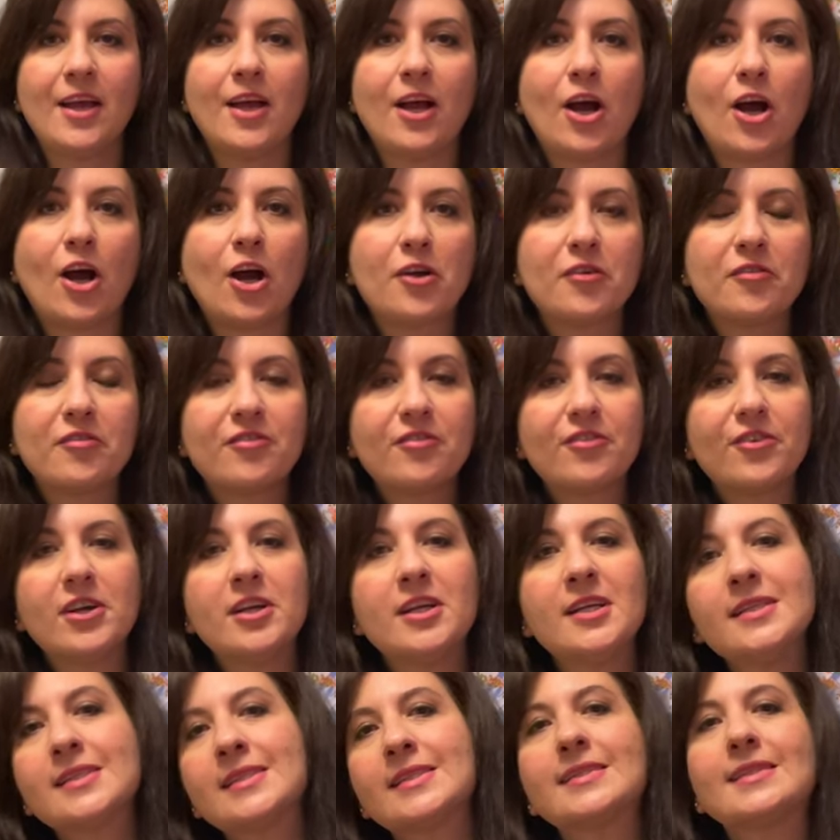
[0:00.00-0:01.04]
Our
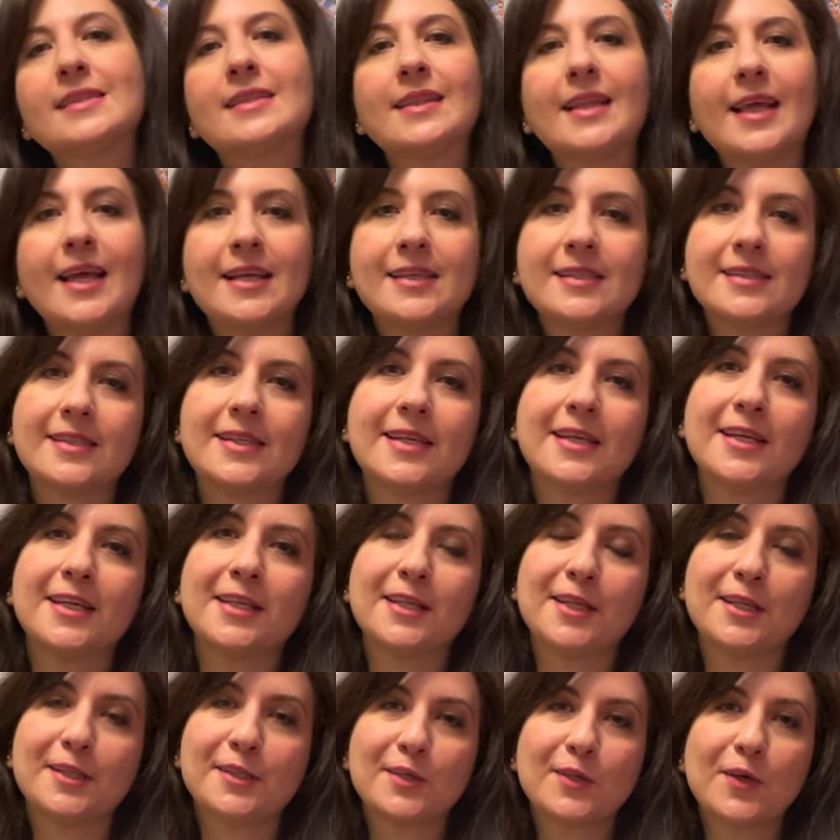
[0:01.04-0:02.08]
first lesson
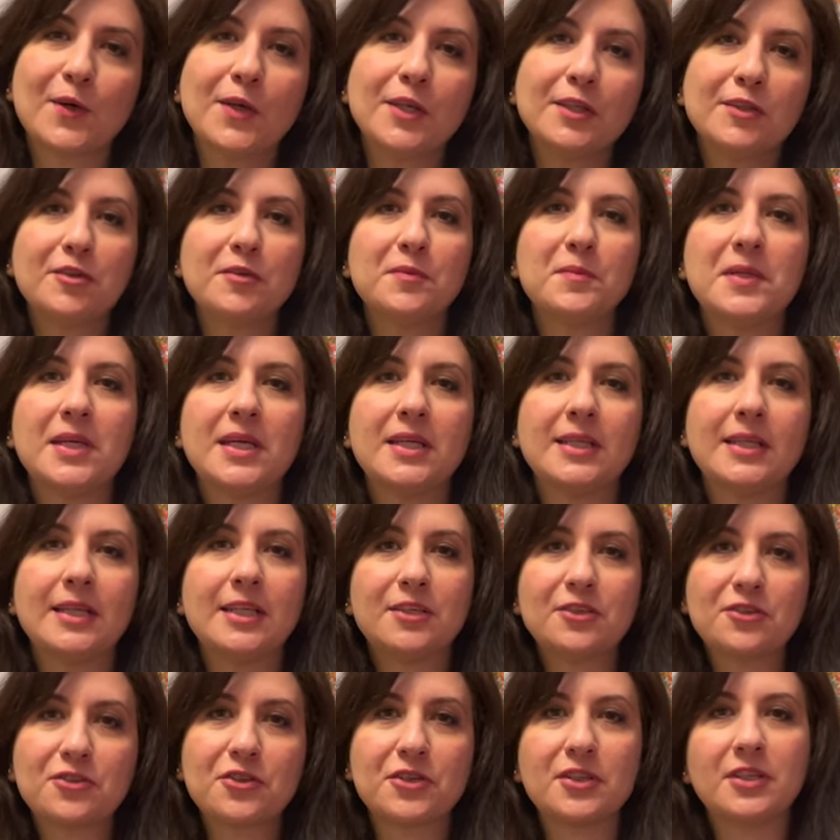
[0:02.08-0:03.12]
is going to be an
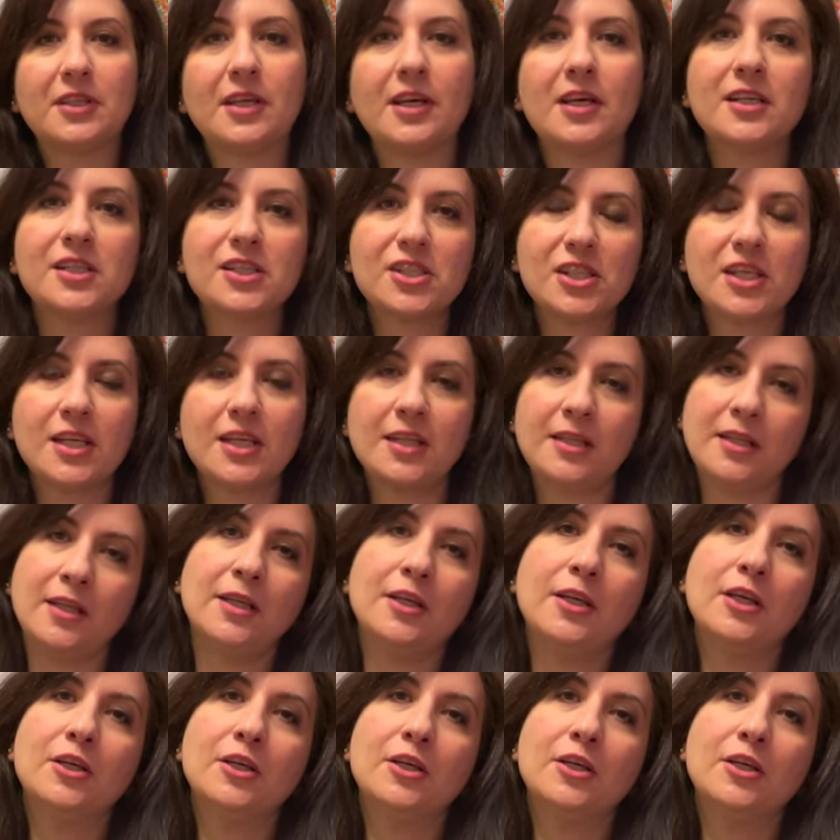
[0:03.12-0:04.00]
introduction